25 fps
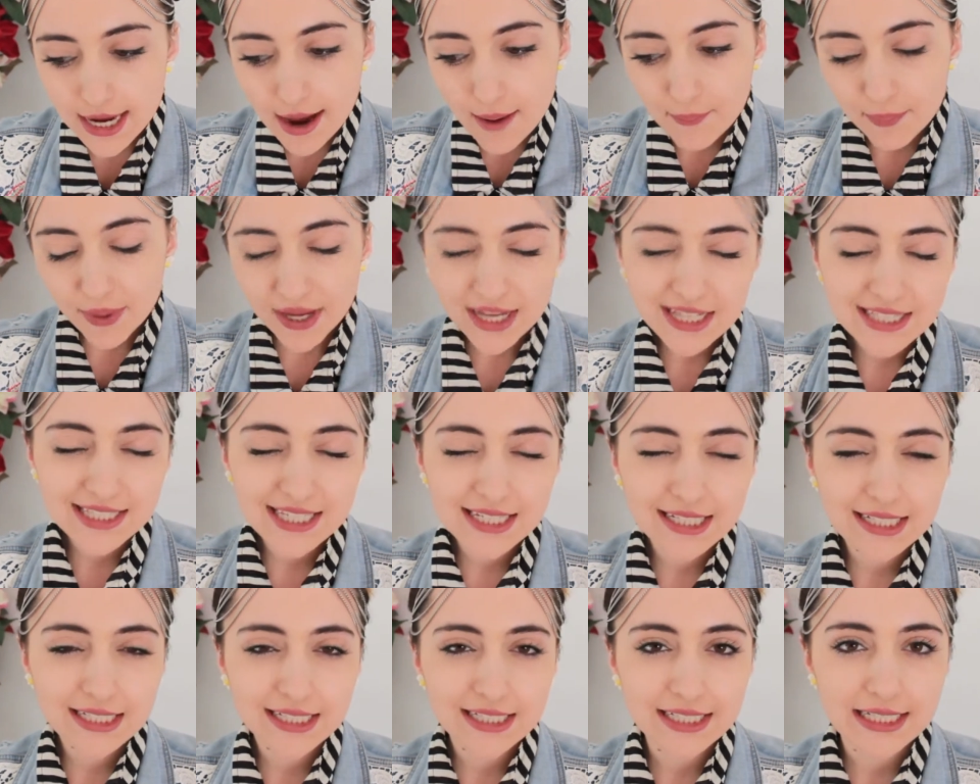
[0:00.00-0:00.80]

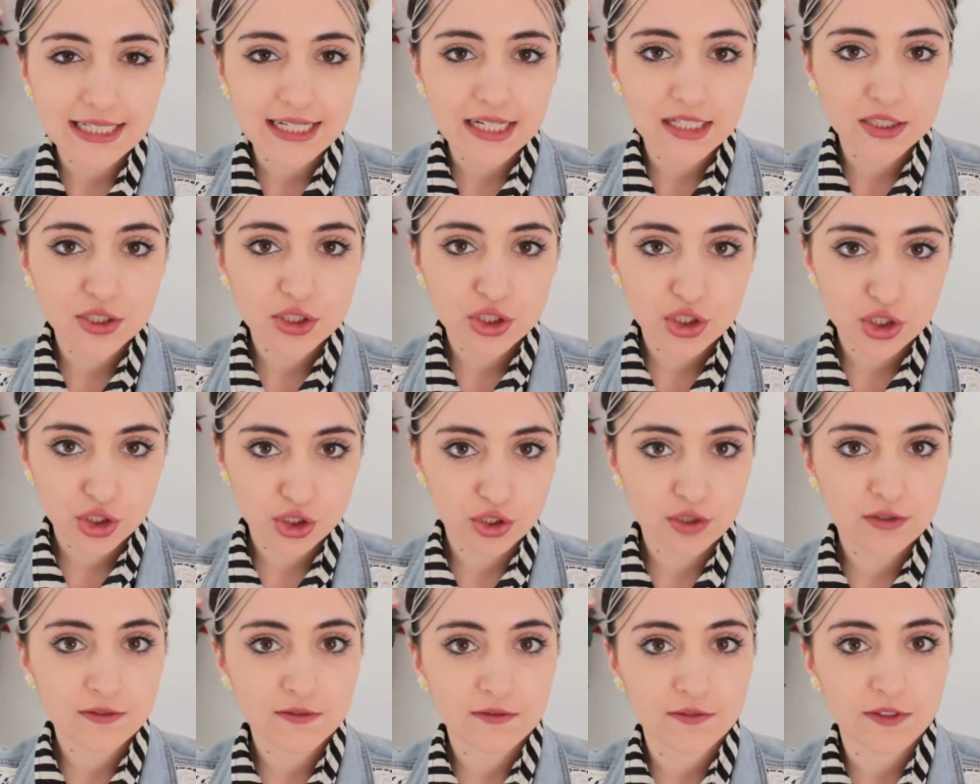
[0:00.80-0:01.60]
Basically, a
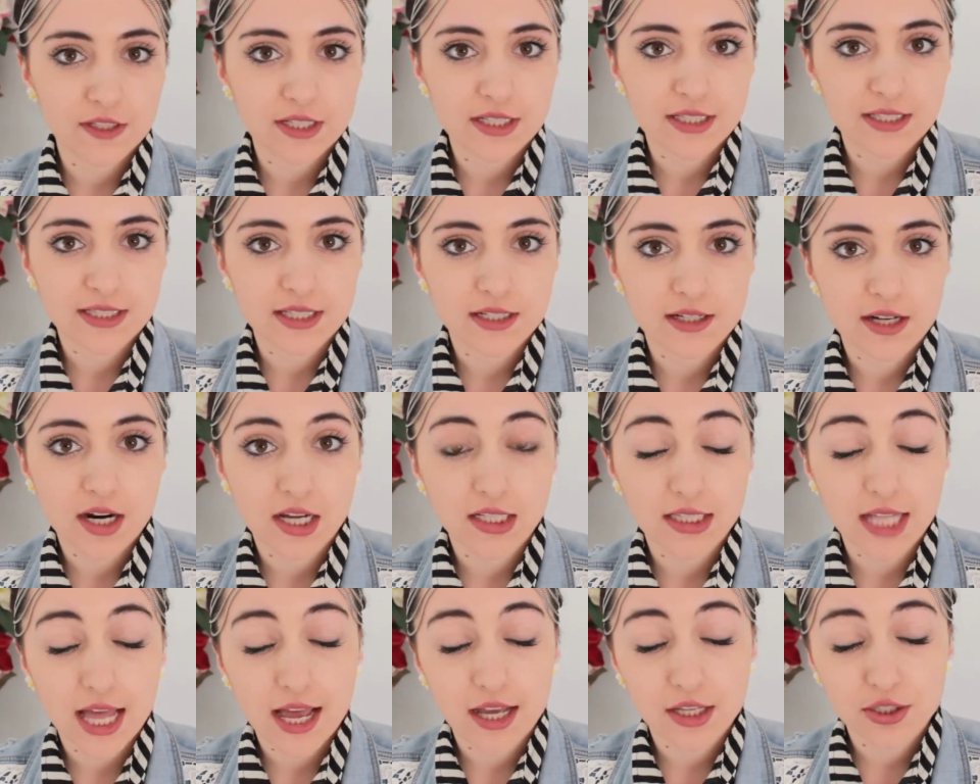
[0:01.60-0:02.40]
student visa
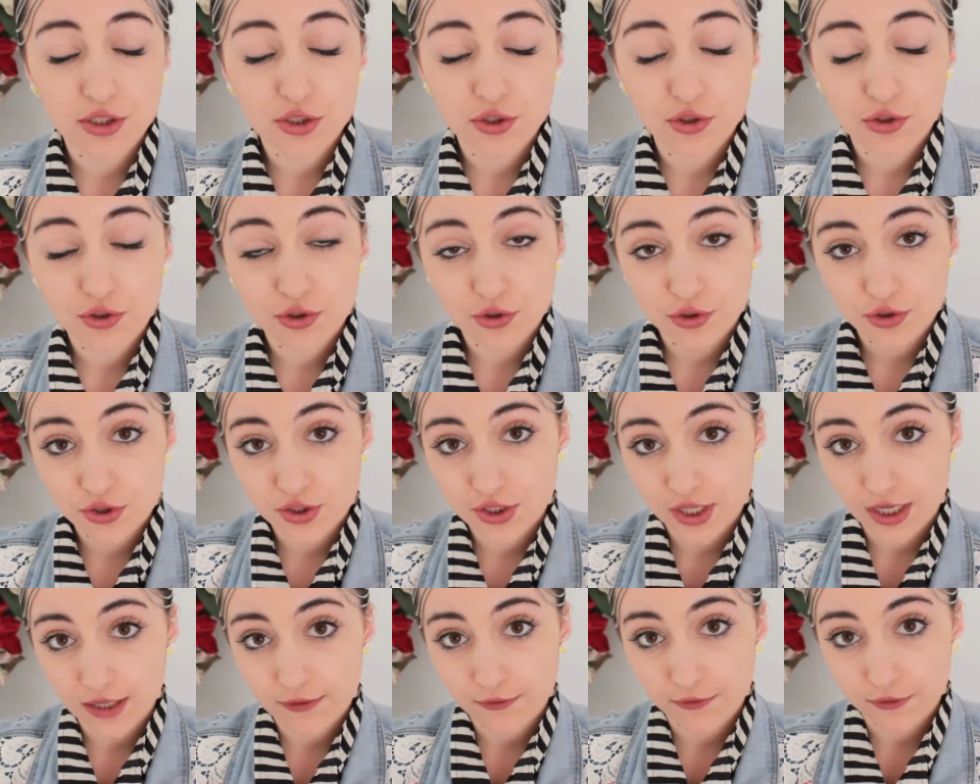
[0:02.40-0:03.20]
allows you to
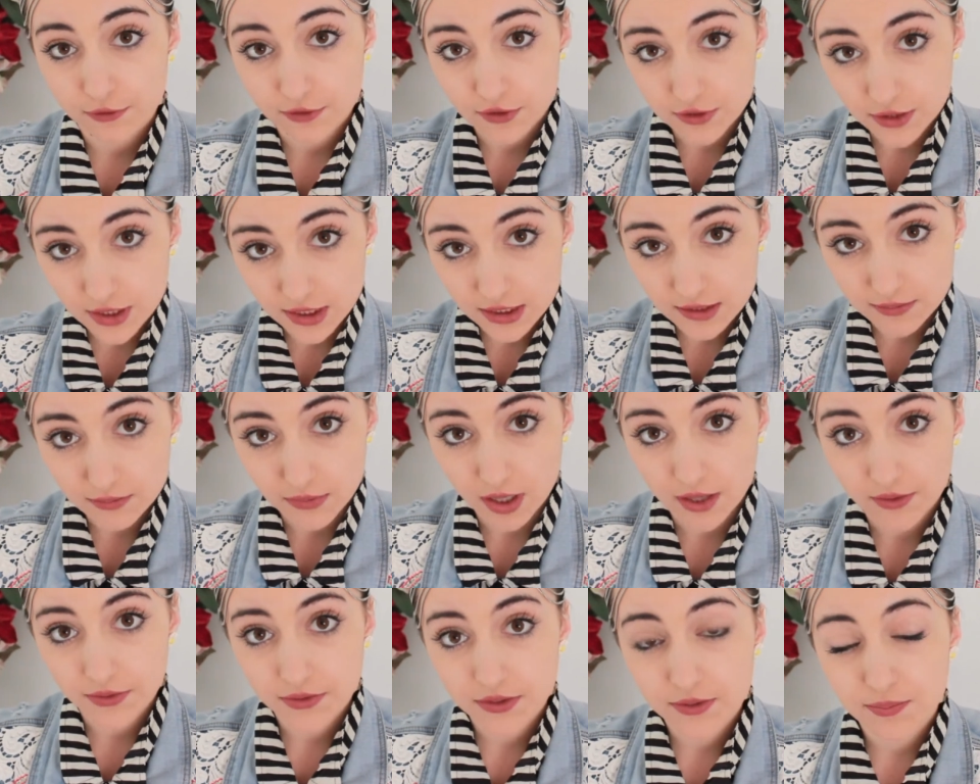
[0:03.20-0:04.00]
stay for 6
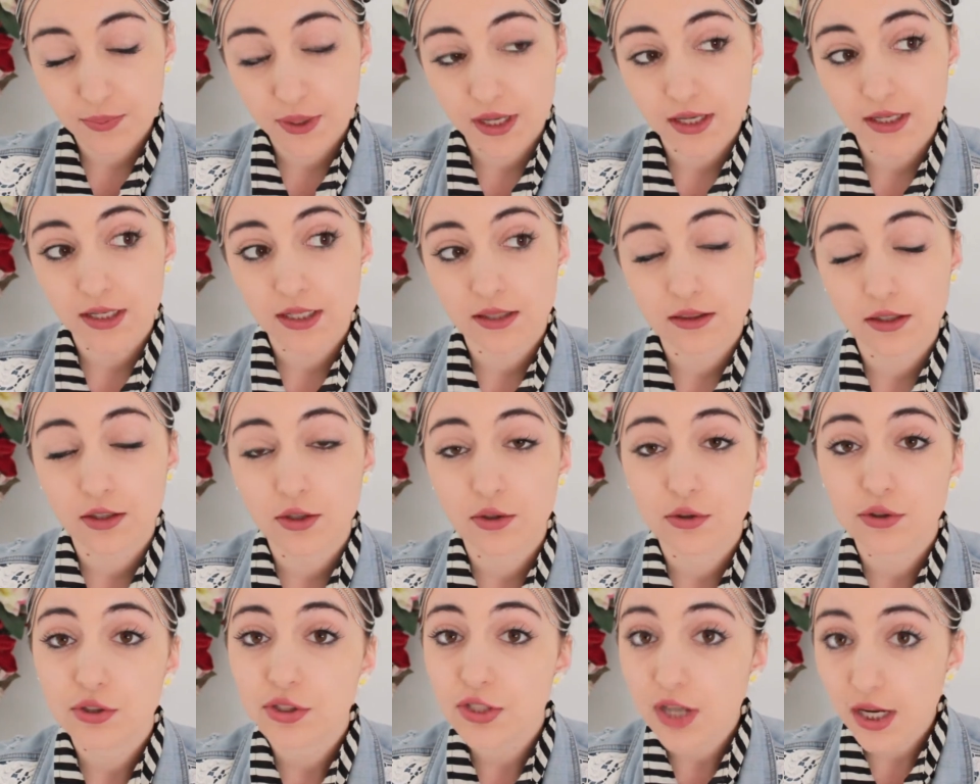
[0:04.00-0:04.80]
months pending that
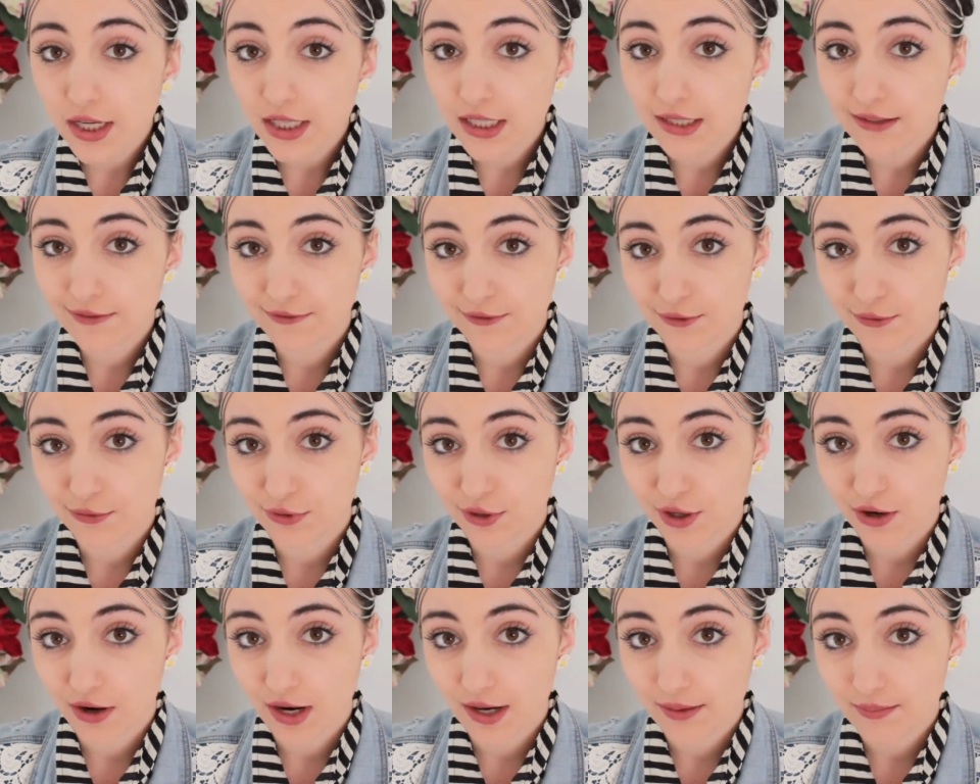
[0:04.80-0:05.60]
you're studying
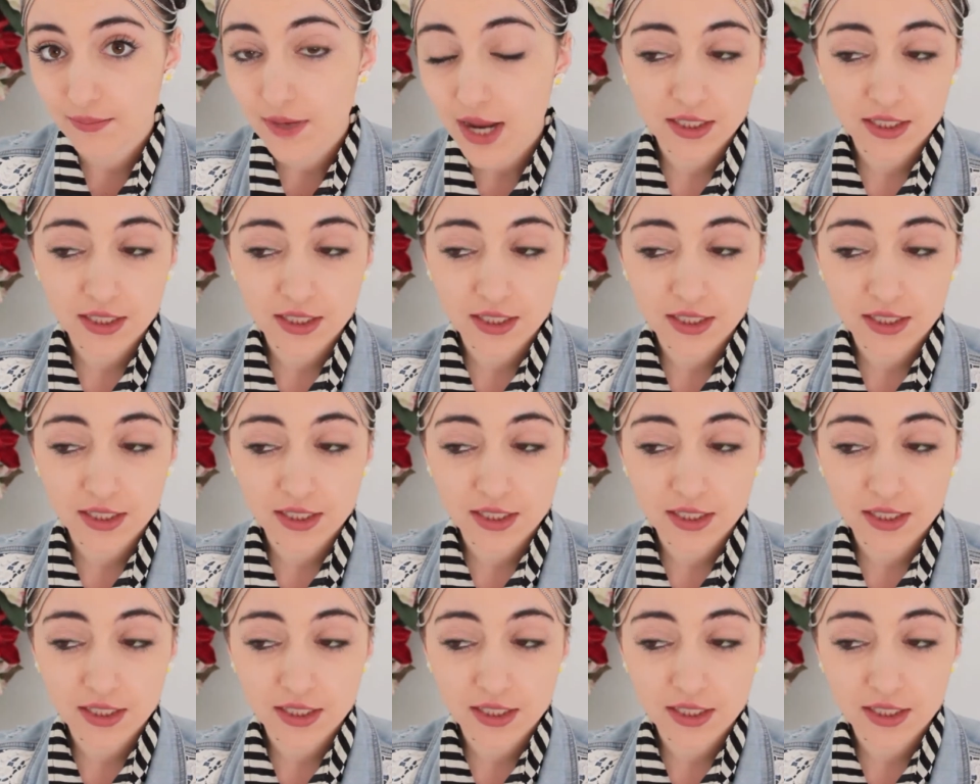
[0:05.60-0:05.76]
full-time.